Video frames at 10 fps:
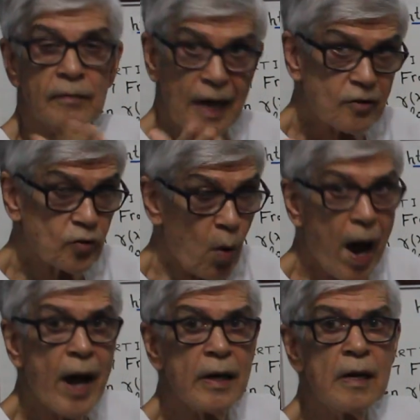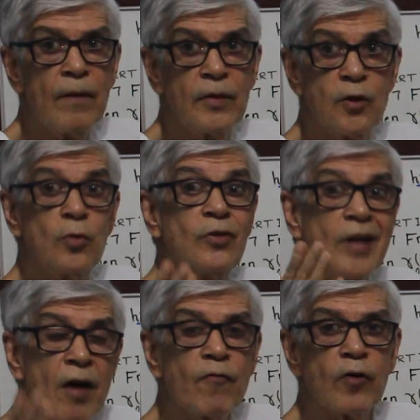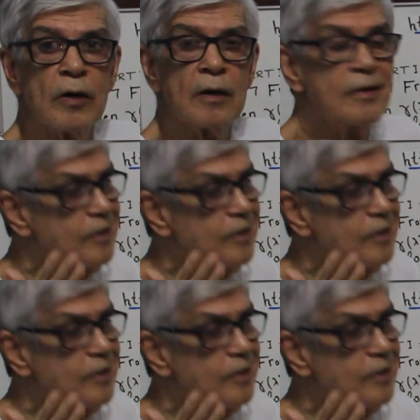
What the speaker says: That's why you never,